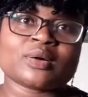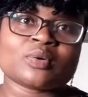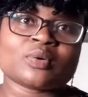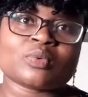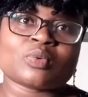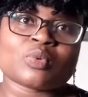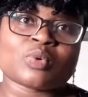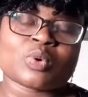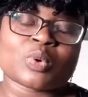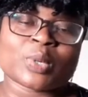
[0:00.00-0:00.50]

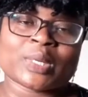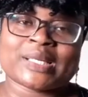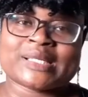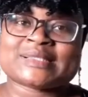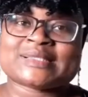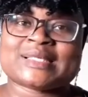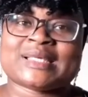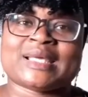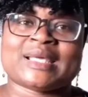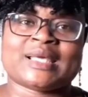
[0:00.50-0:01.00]

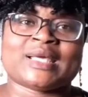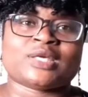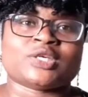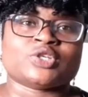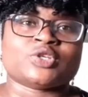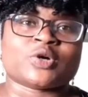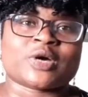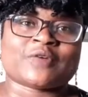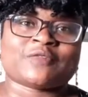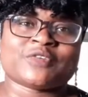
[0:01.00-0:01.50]
quality,
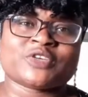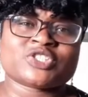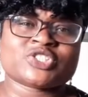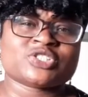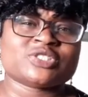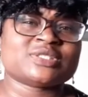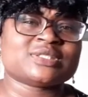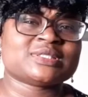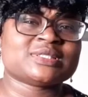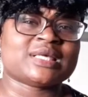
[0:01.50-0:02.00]

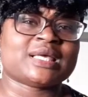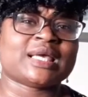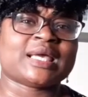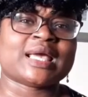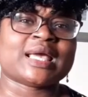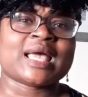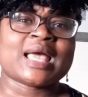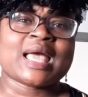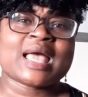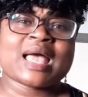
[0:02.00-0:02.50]

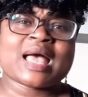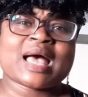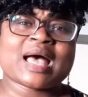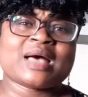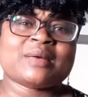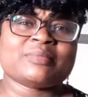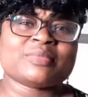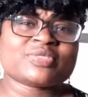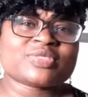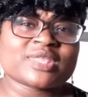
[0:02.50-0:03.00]
efficiency,
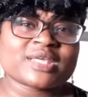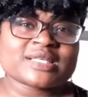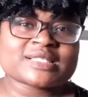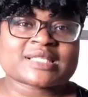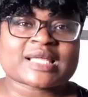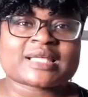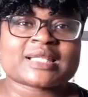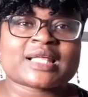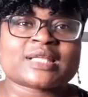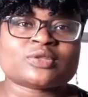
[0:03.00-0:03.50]
things
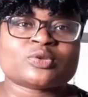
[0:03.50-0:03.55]
like that.